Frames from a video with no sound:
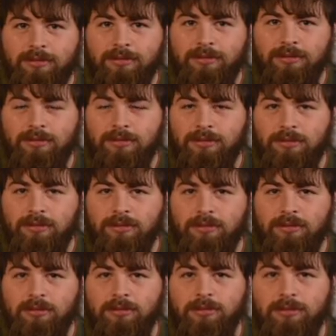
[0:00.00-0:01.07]

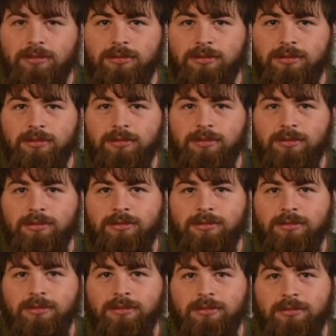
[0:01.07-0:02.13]

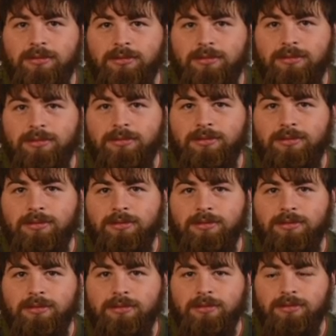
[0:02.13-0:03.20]

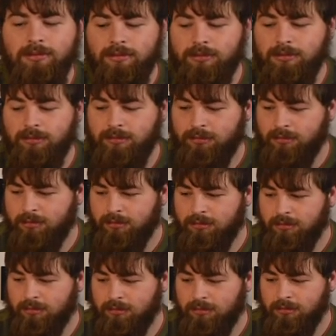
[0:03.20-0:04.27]

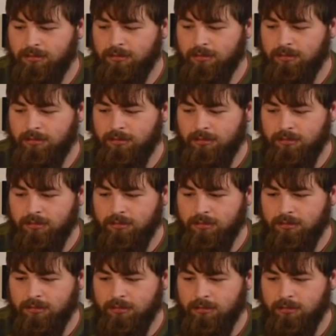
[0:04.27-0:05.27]
(not speaking)